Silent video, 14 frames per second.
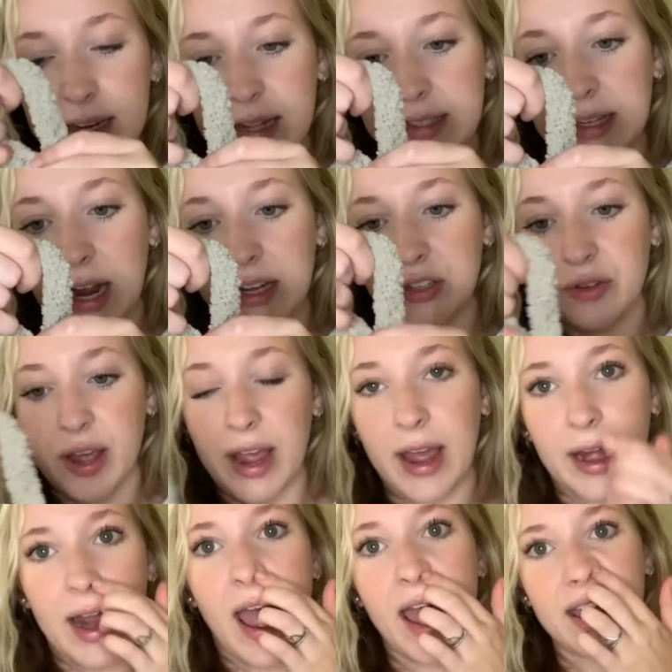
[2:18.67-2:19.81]
as tight as you
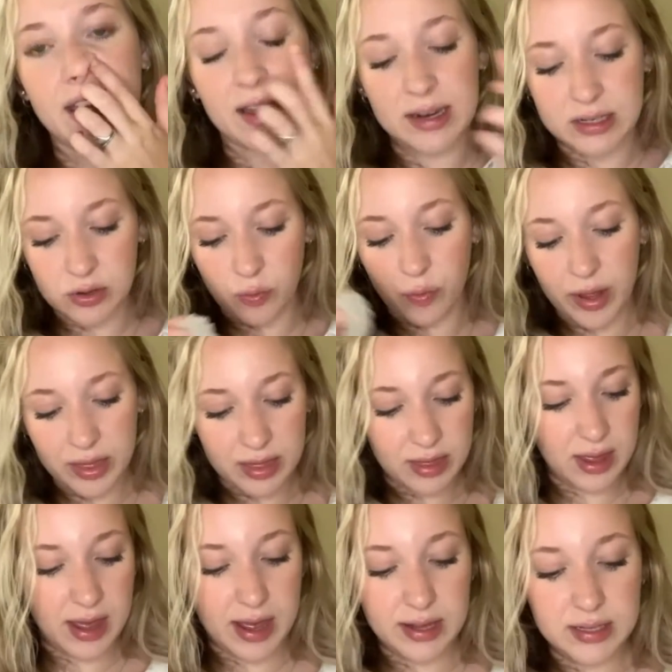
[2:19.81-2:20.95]
can. And with
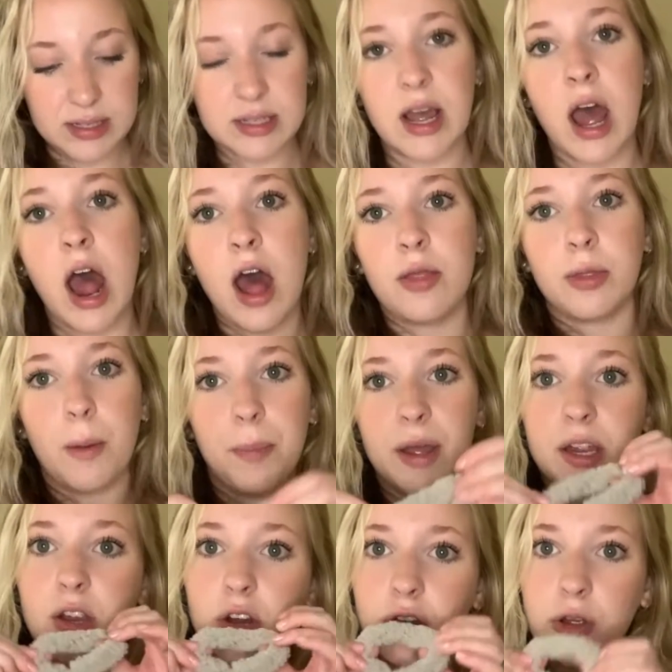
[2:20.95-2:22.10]
this, the
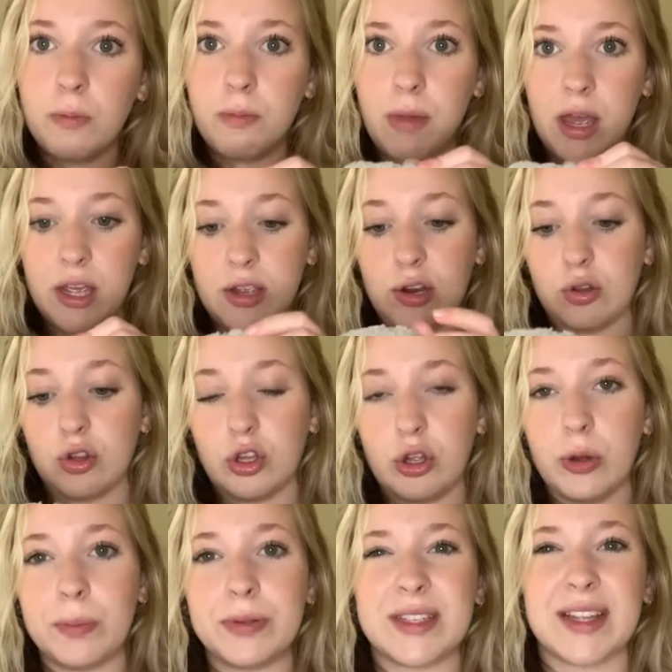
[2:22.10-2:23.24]
bigger you make your
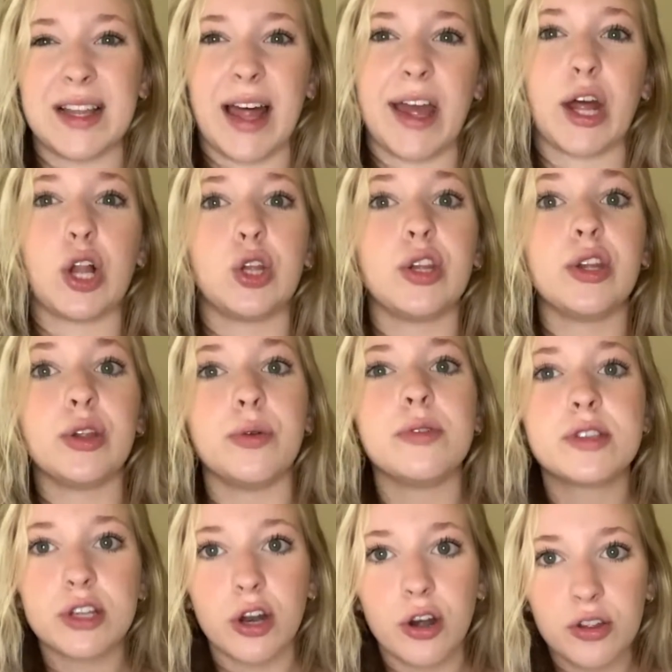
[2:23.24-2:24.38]
loops, the like
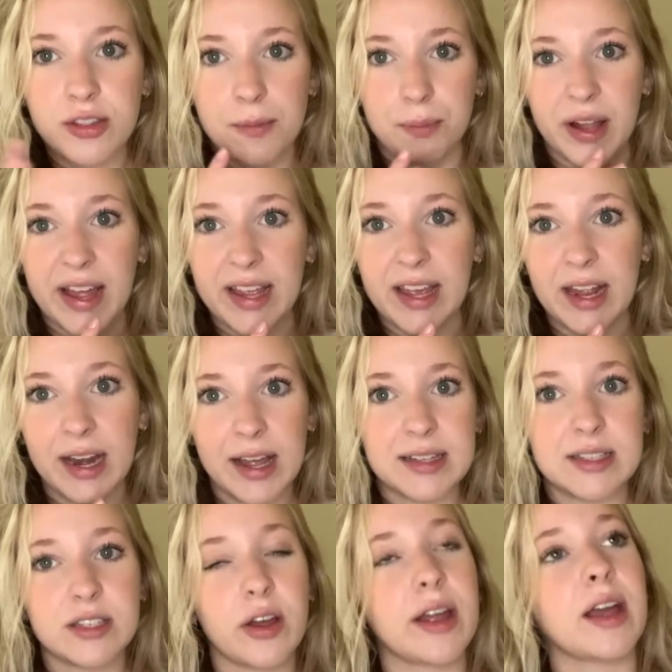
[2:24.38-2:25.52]
looser the blanket is,
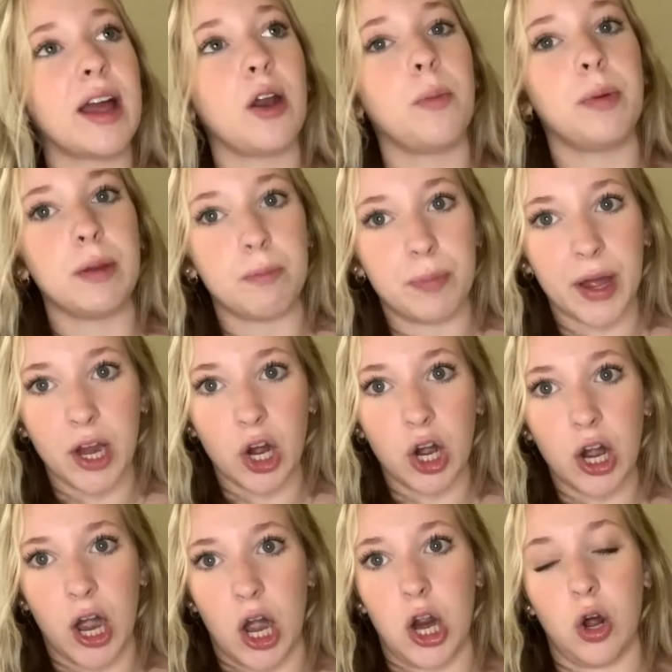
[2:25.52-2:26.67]
and so like it'll be bigger
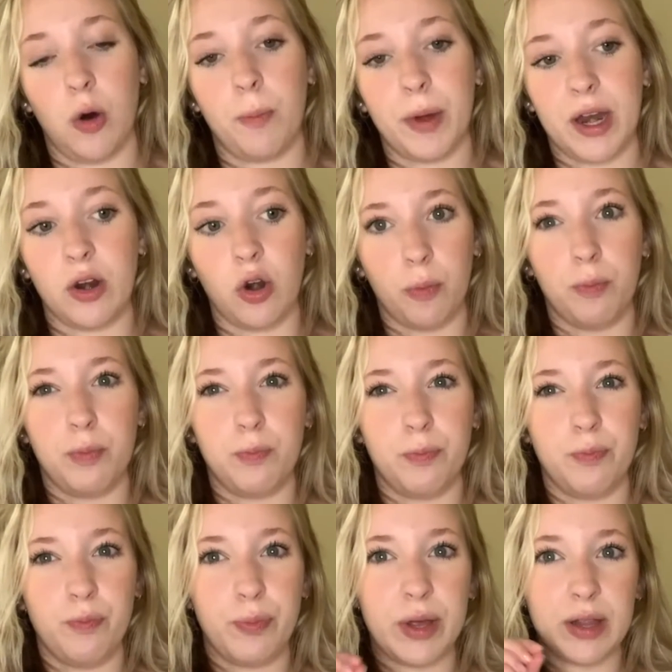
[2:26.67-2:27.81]
and it'll
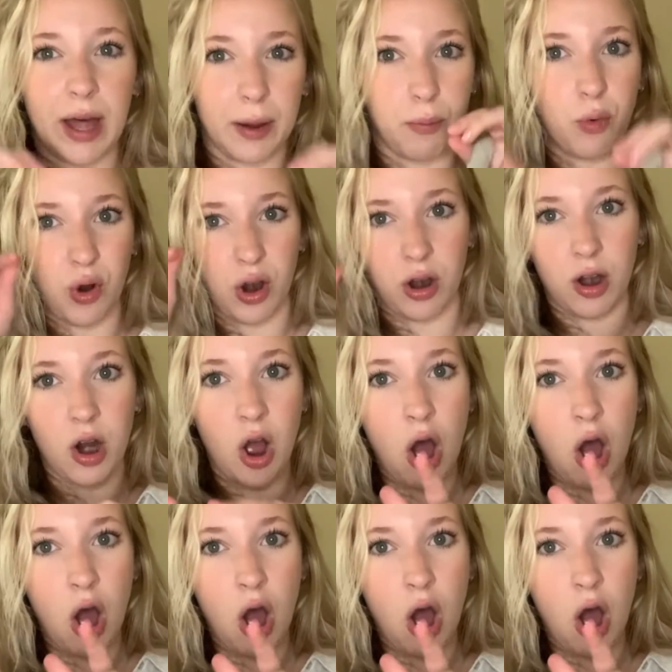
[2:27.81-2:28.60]
be like more